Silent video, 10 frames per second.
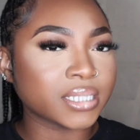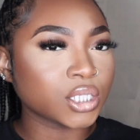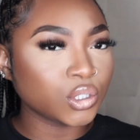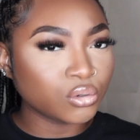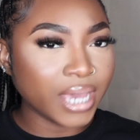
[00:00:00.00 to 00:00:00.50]
like
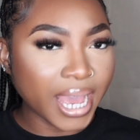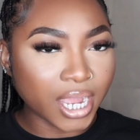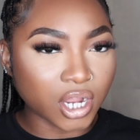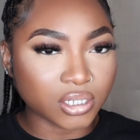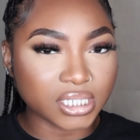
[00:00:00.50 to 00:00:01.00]
the
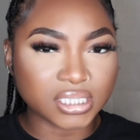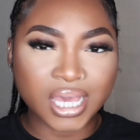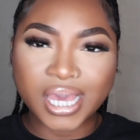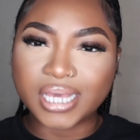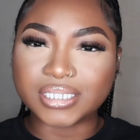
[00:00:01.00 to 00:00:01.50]
UK girlies.
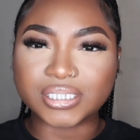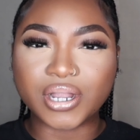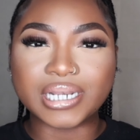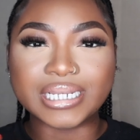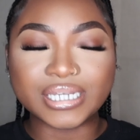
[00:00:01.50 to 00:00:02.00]
Is
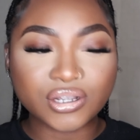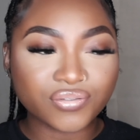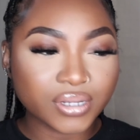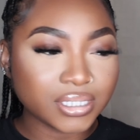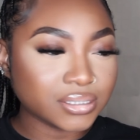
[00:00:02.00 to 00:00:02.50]
there any
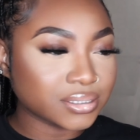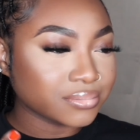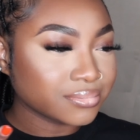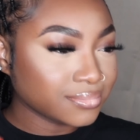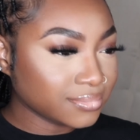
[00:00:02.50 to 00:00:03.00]

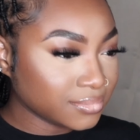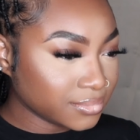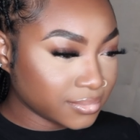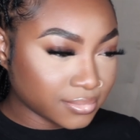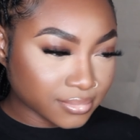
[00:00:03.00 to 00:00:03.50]
difference?
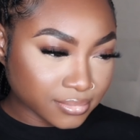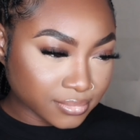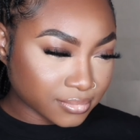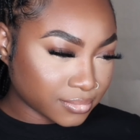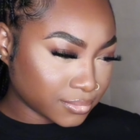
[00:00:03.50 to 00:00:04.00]

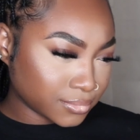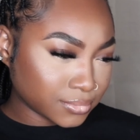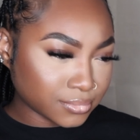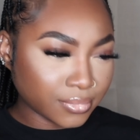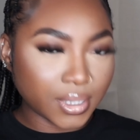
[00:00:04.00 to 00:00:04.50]

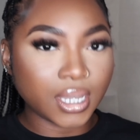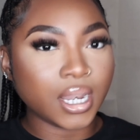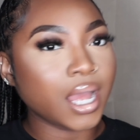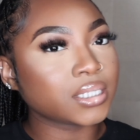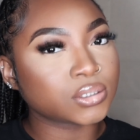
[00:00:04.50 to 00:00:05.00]
Mm,
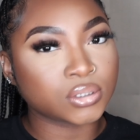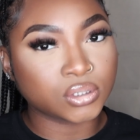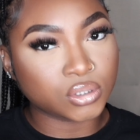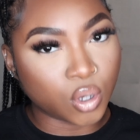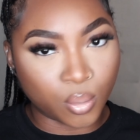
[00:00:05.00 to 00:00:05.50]
not
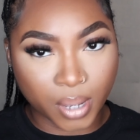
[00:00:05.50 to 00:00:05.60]
so